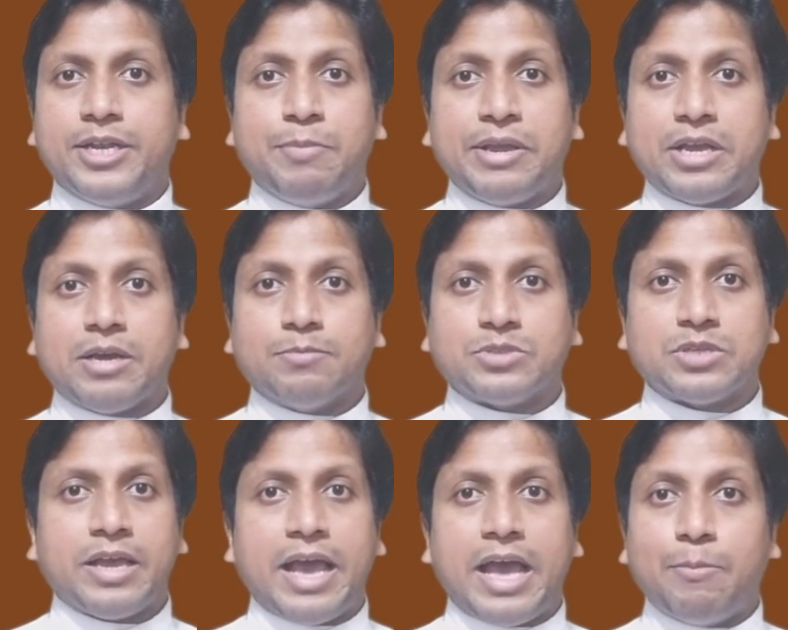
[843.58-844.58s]
becomes
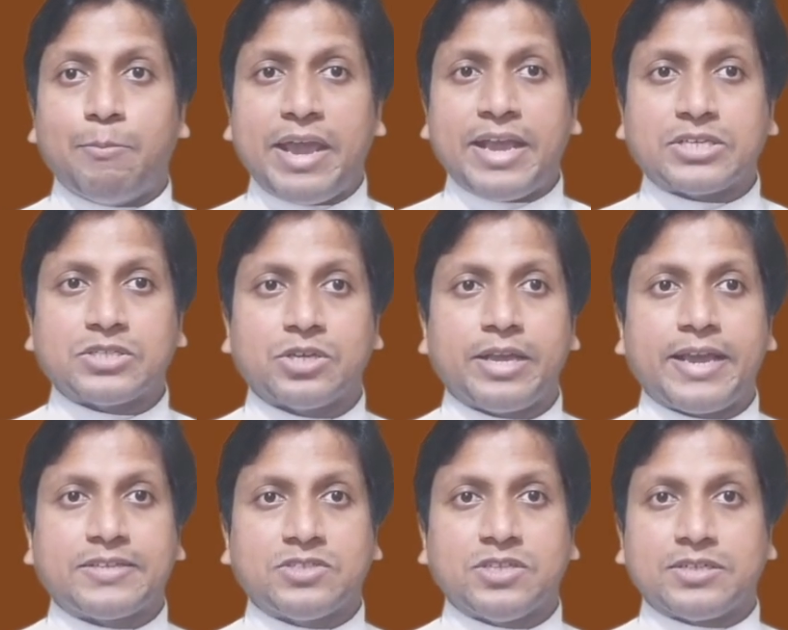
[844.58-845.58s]
and makes
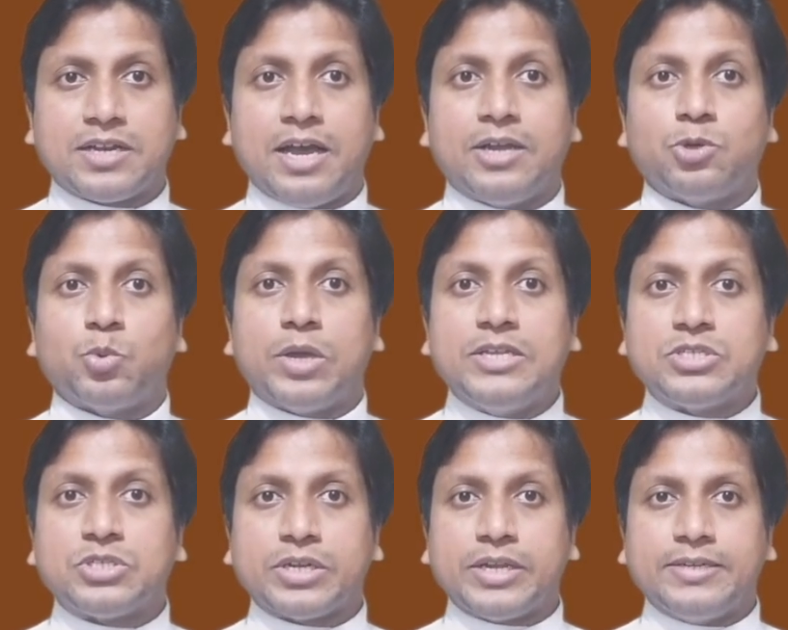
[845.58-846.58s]
etc. to
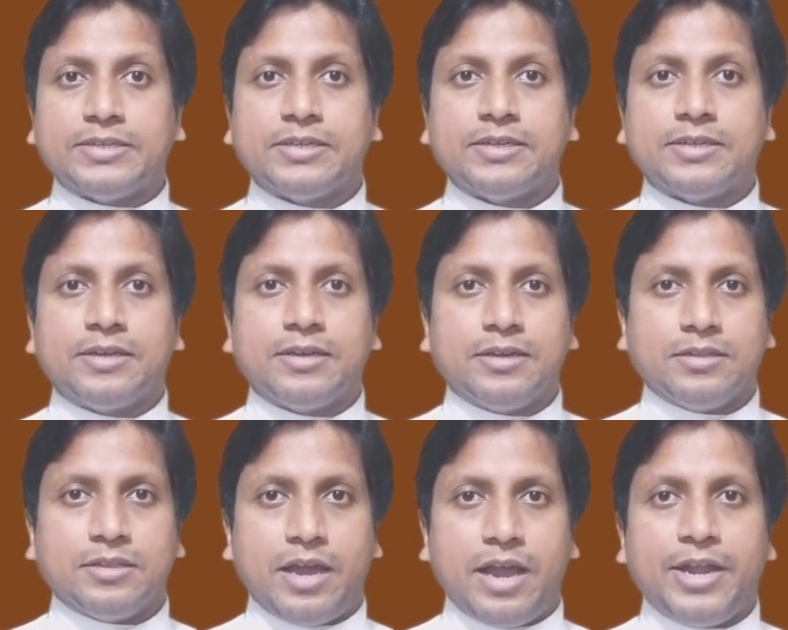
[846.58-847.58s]
illustrate
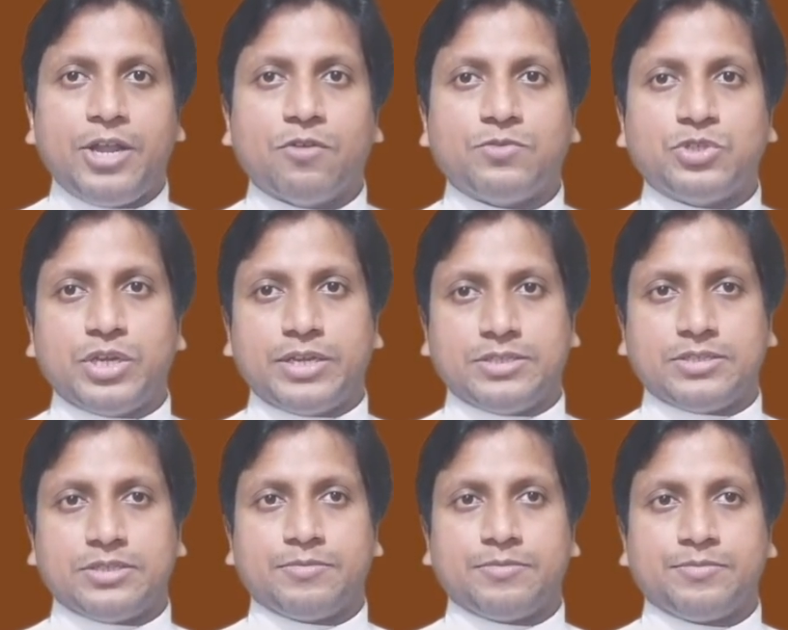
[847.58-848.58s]
the idea of change.
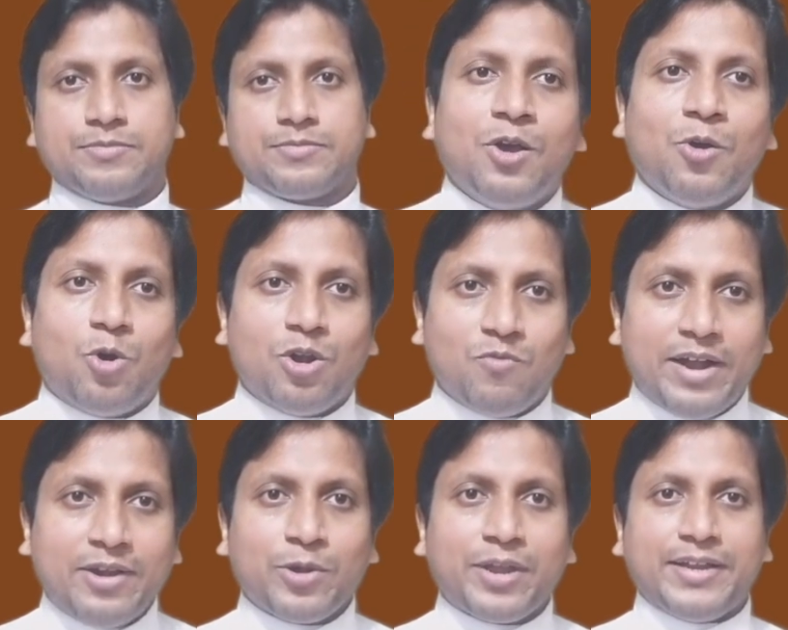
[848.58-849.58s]
On one
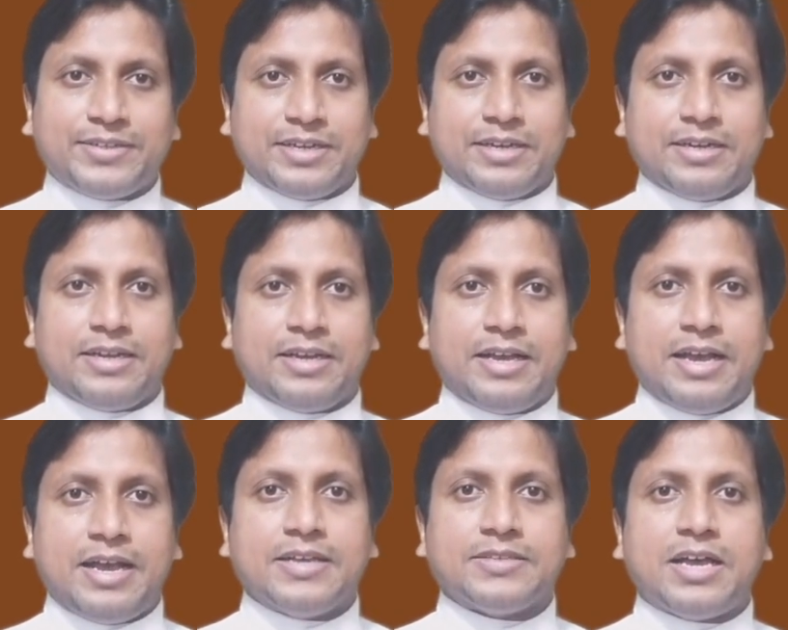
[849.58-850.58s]
occasion,
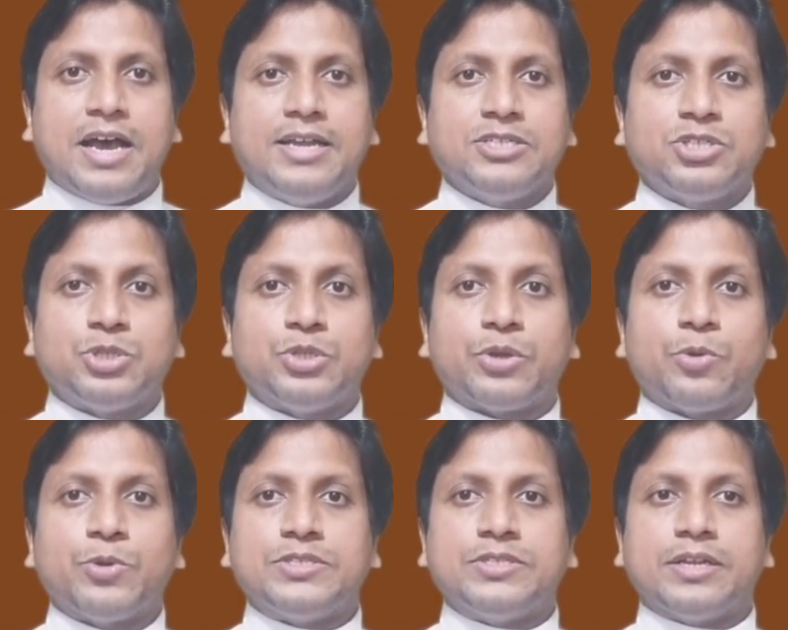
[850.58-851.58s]
as answer to the
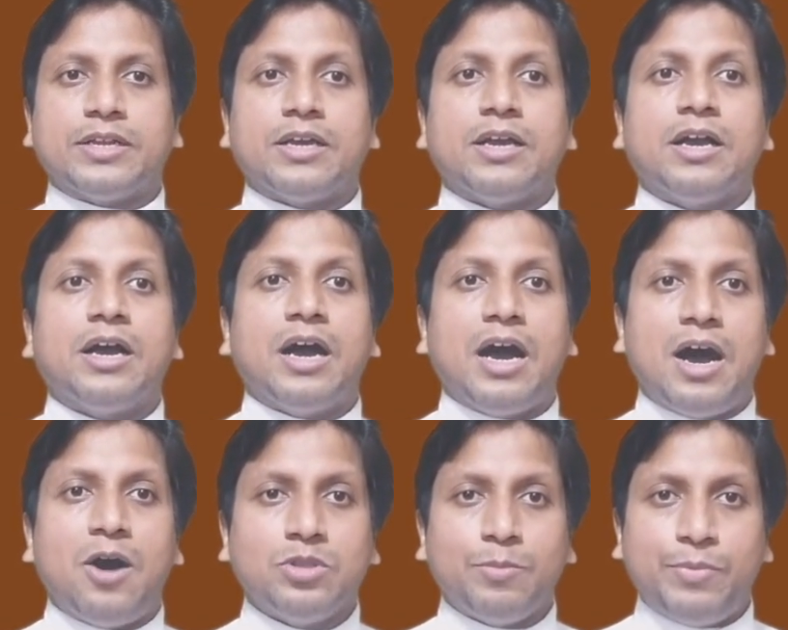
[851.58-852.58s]
question,
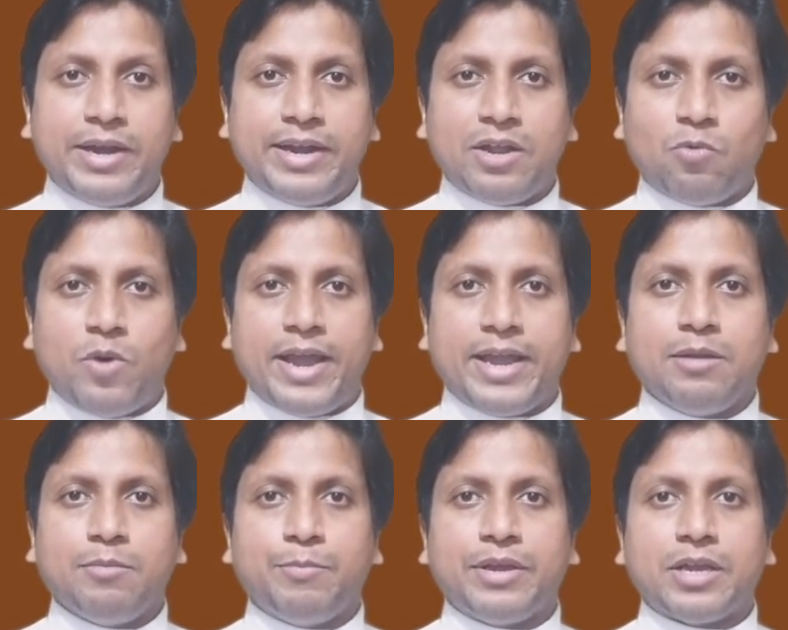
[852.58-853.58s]
how the bread and wine
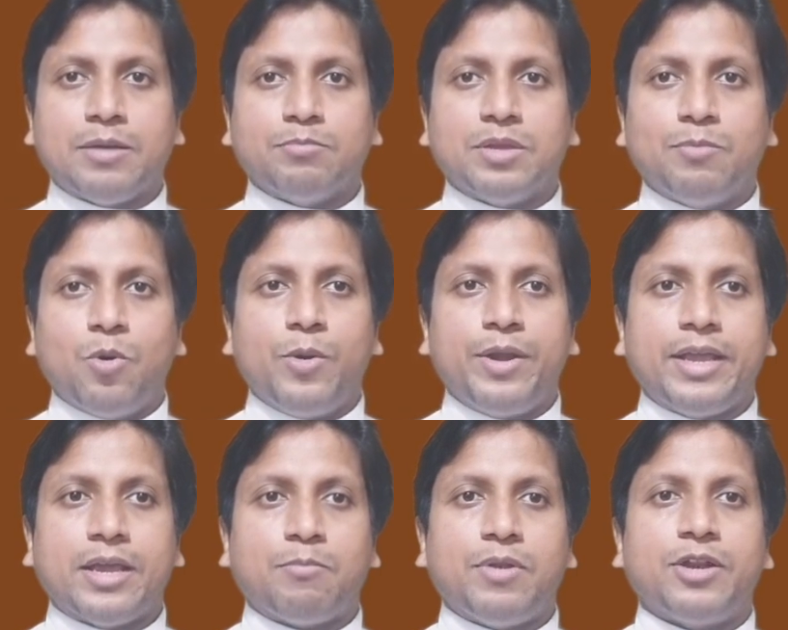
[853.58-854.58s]
become the body
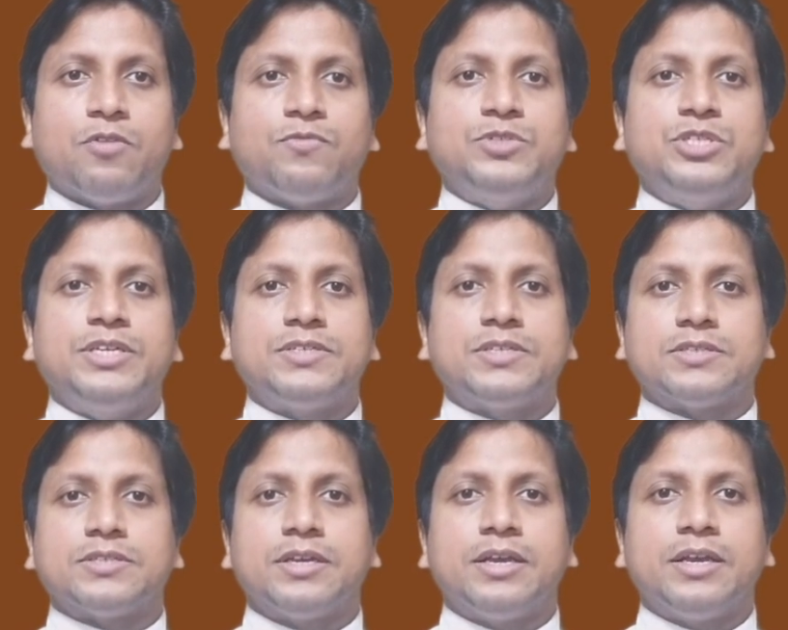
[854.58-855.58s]
and blood of Jesus,
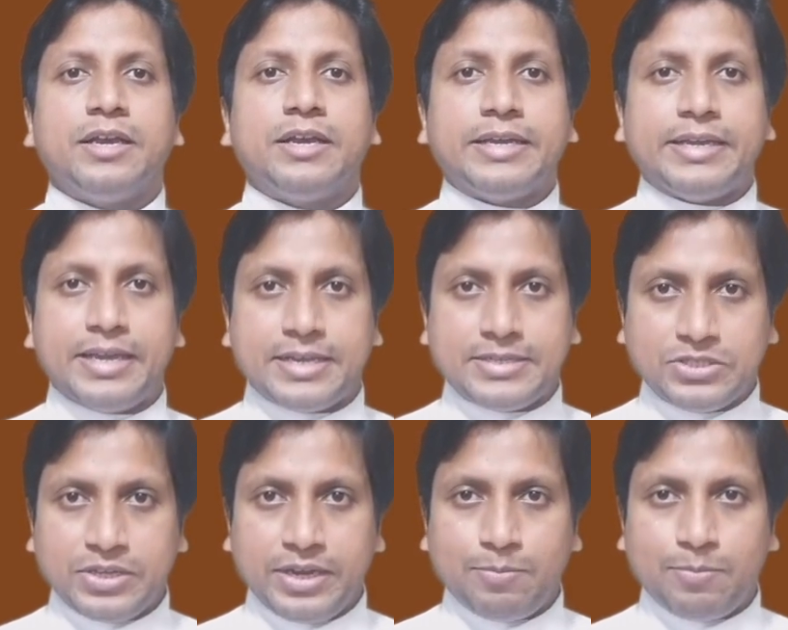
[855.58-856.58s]
he
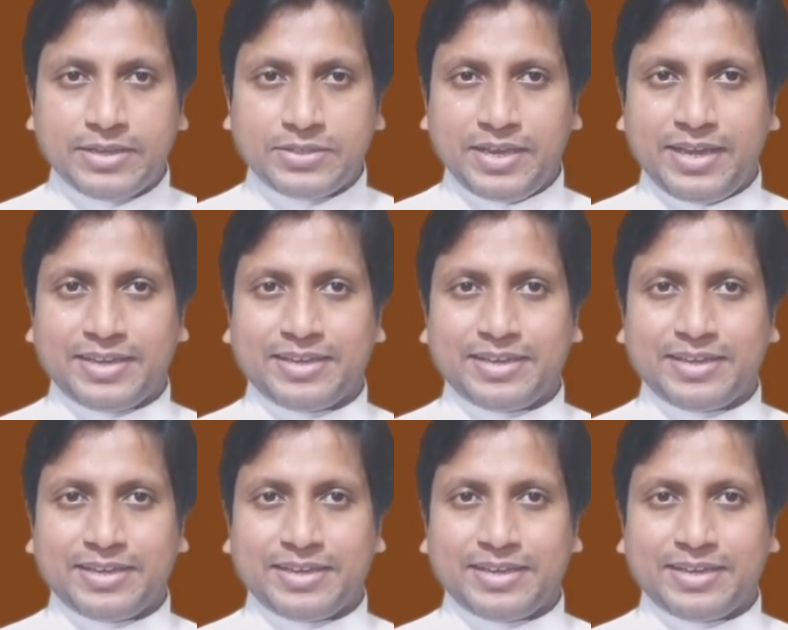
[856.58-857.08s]
answered by saying,